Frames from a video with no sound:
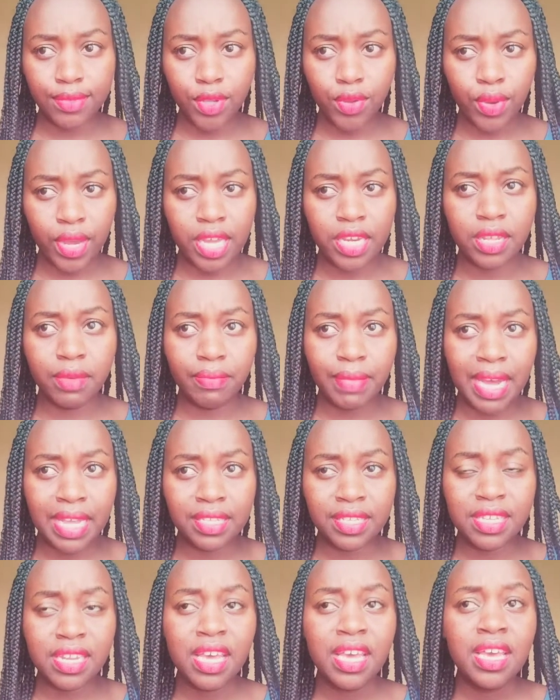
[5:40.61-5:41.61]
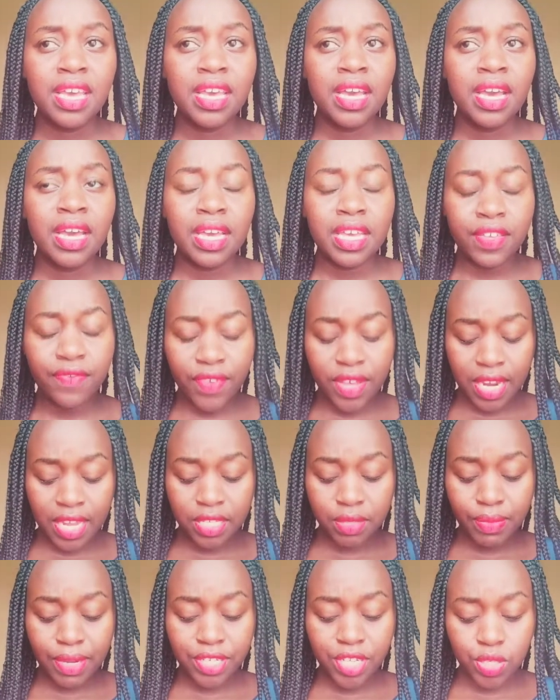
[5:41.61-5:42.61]
So you can imagine, even
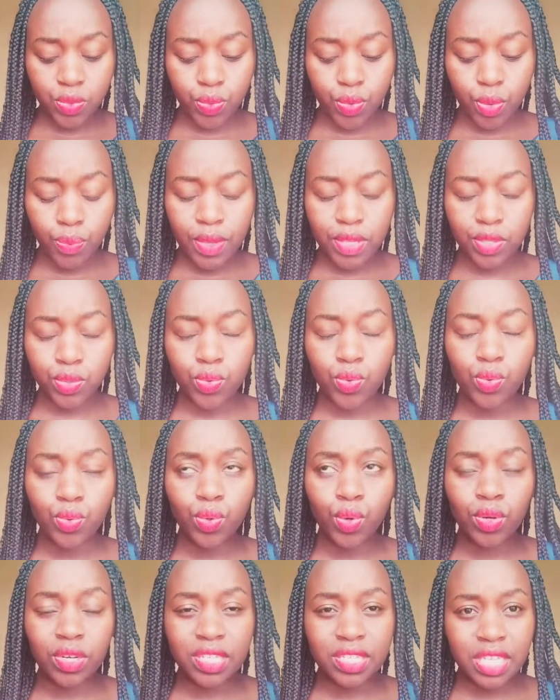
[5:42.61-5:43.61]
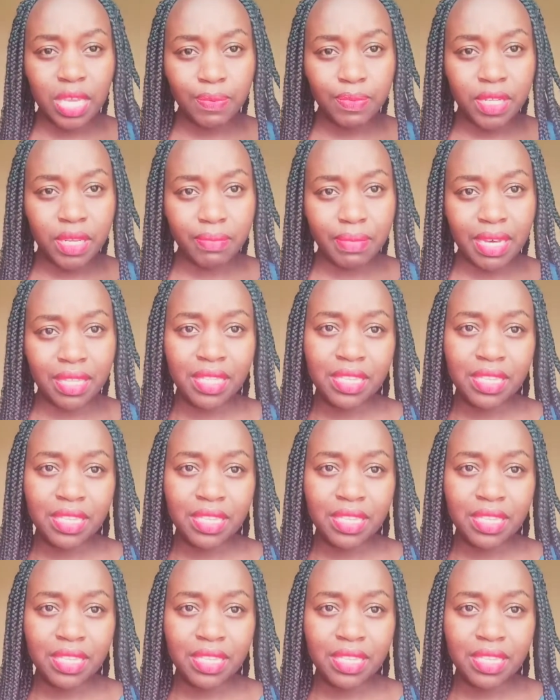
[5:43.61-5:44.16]
as much as we open school on September,